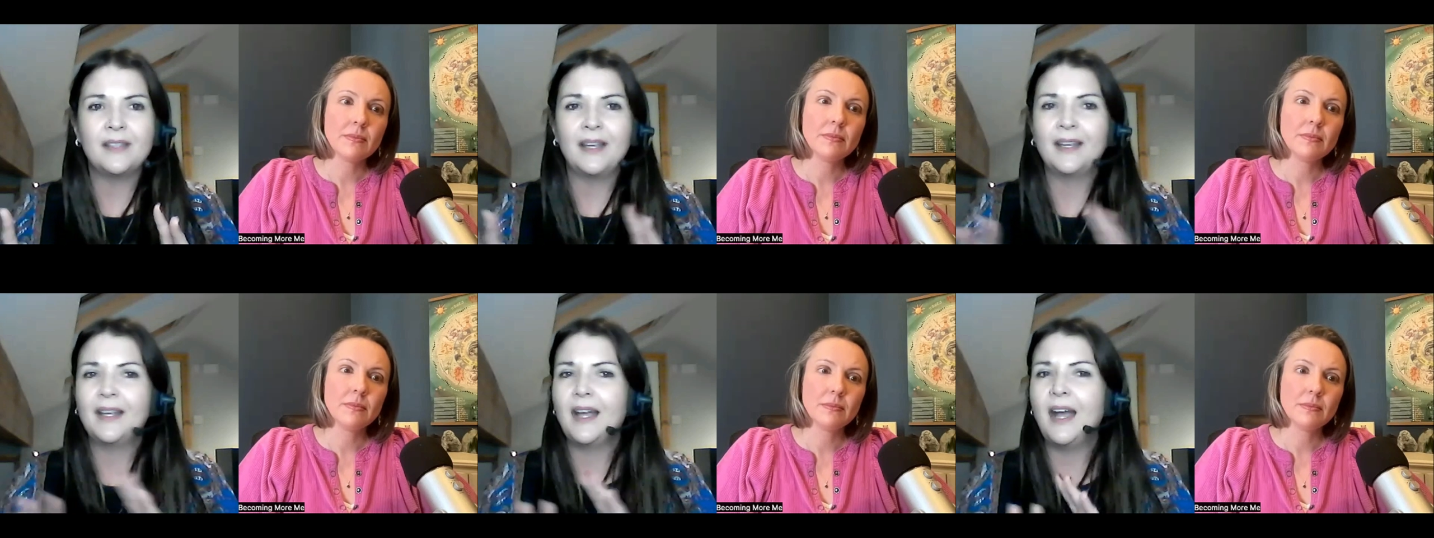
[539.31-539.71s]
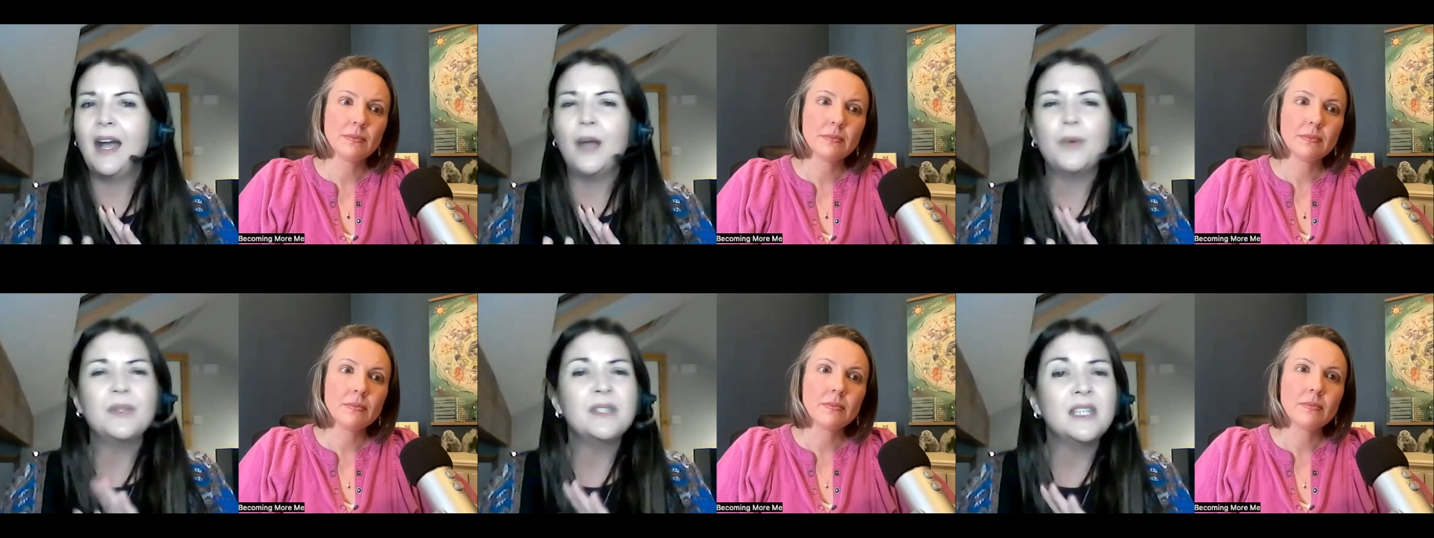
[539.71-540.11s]
Speaker 1: like
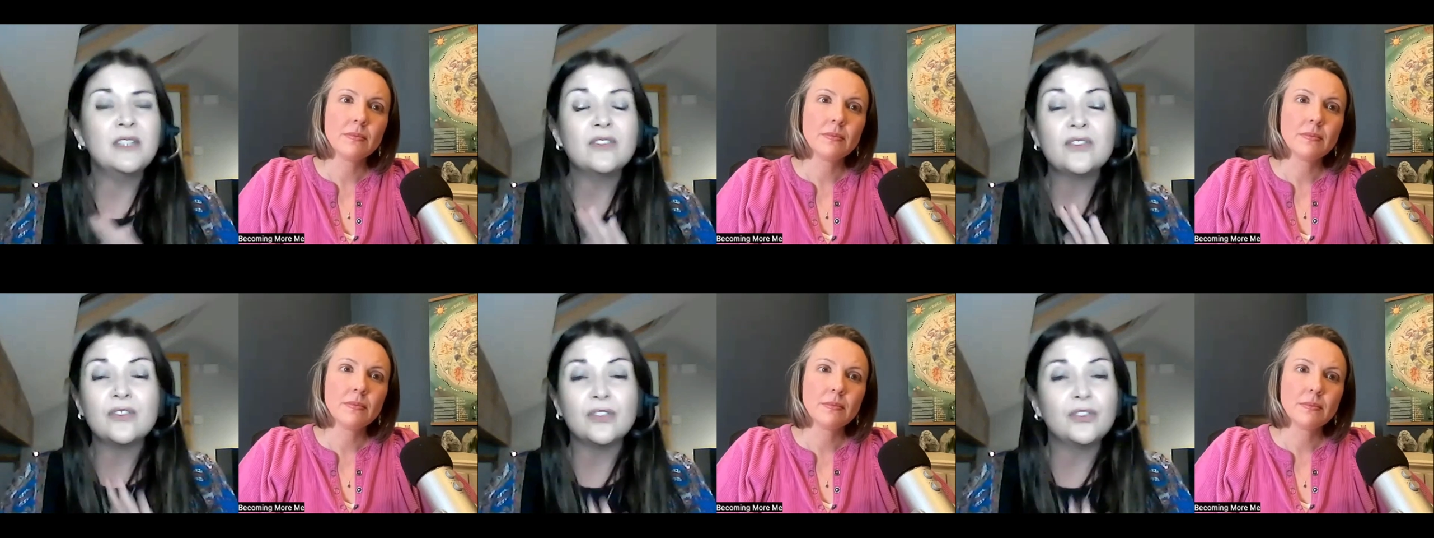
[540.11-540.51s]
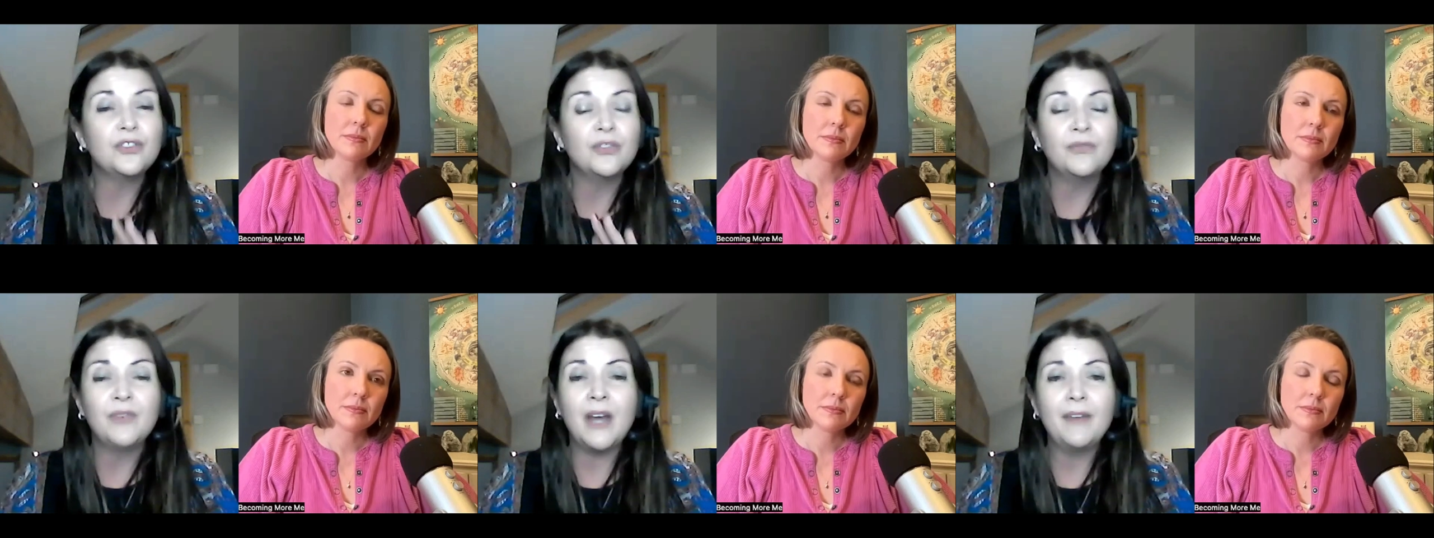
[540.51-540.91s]
I was in
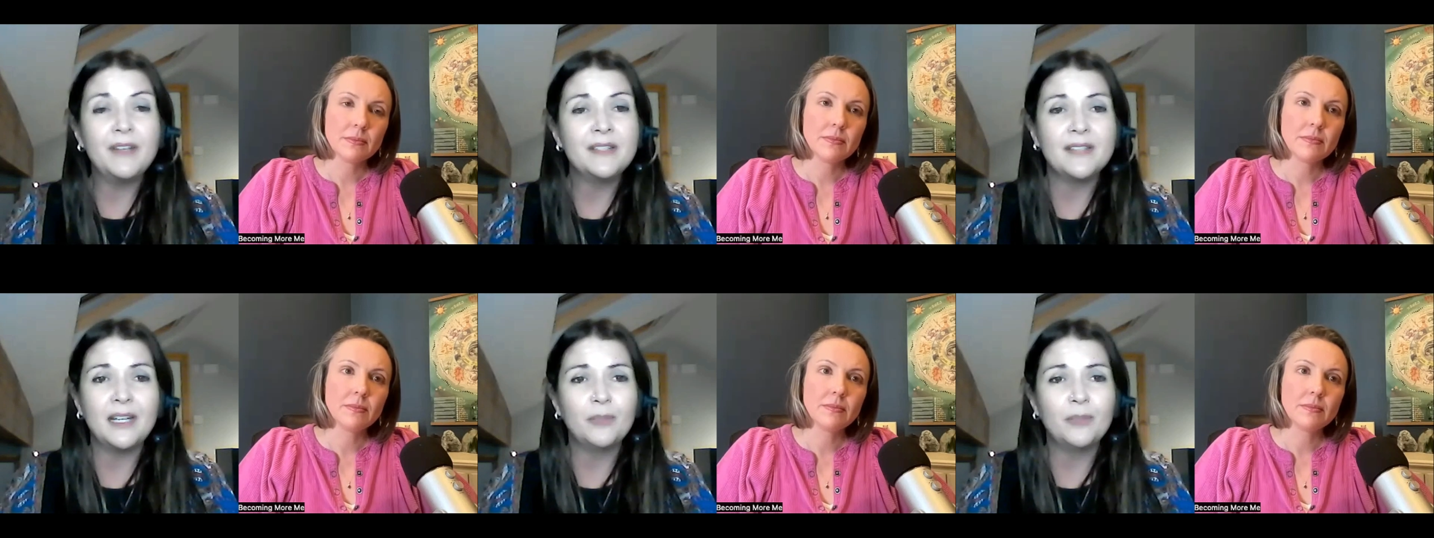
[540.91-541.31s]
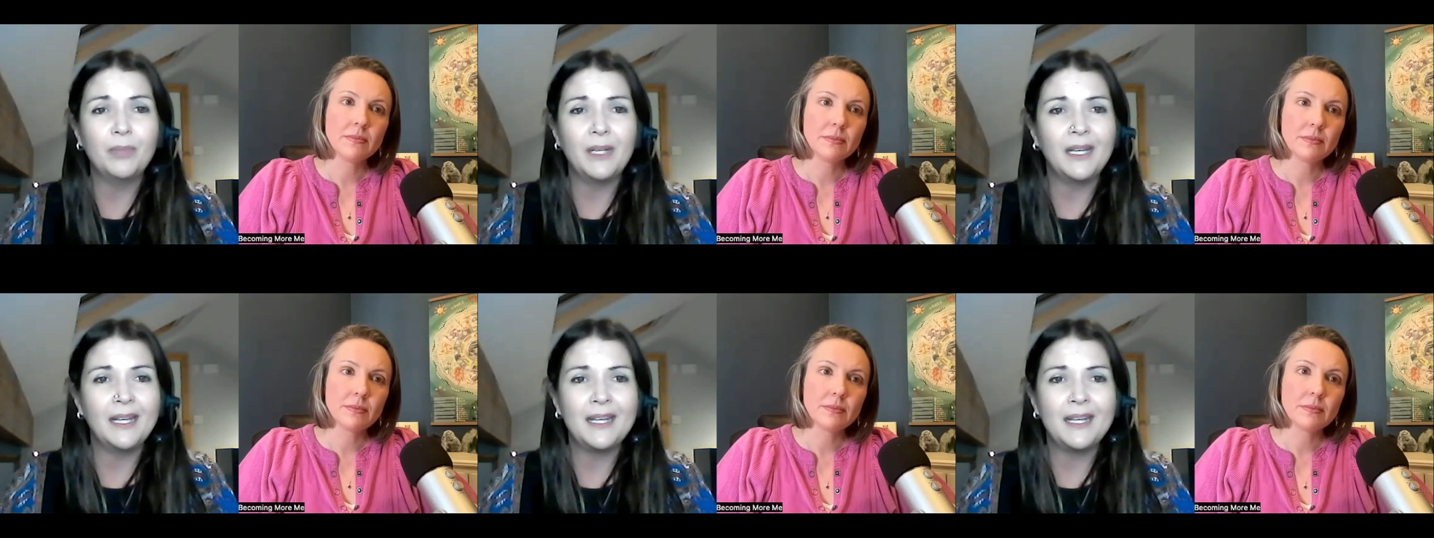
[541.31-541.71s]
such a very sad
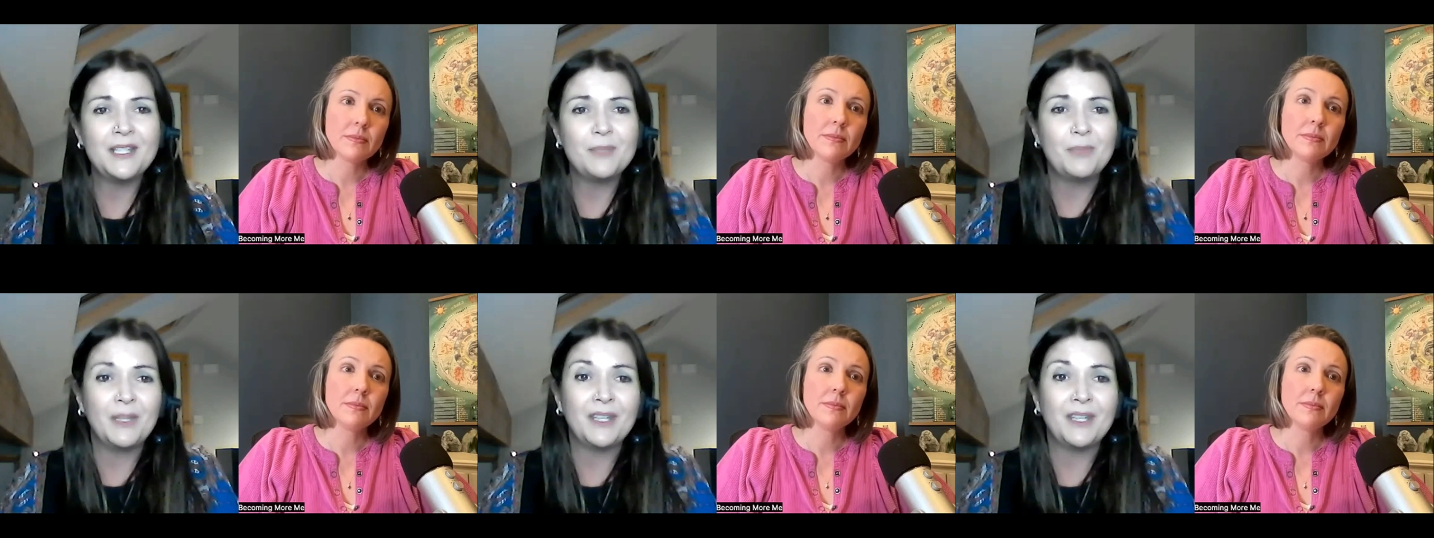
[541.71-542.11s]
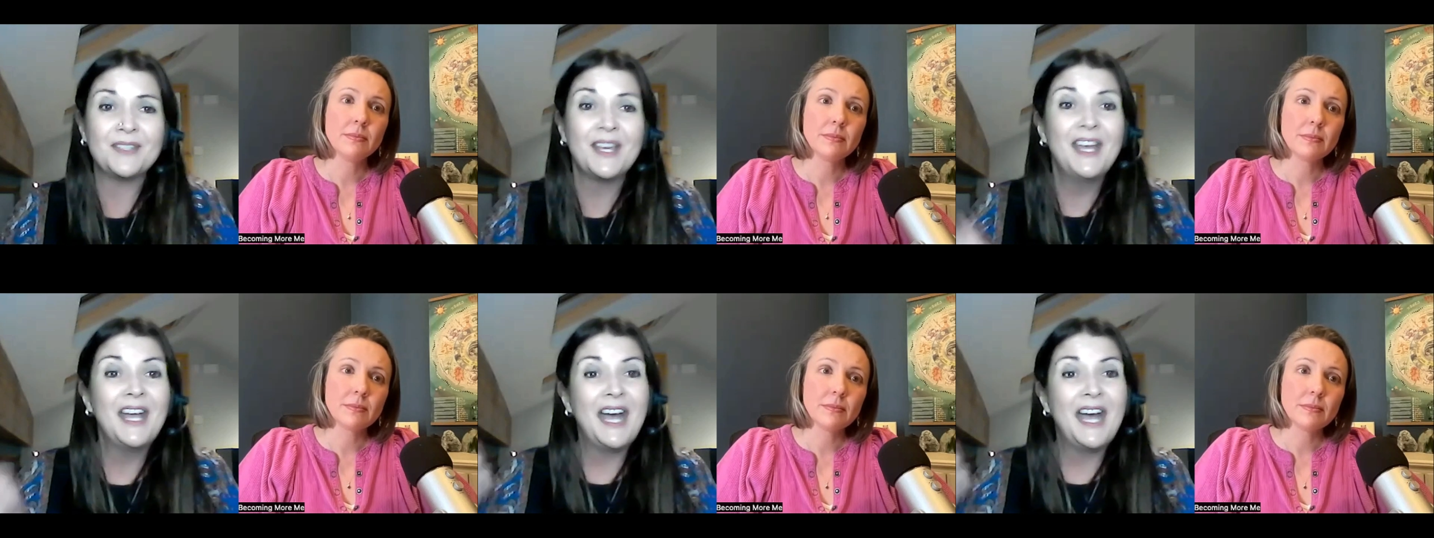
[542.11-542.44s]
place because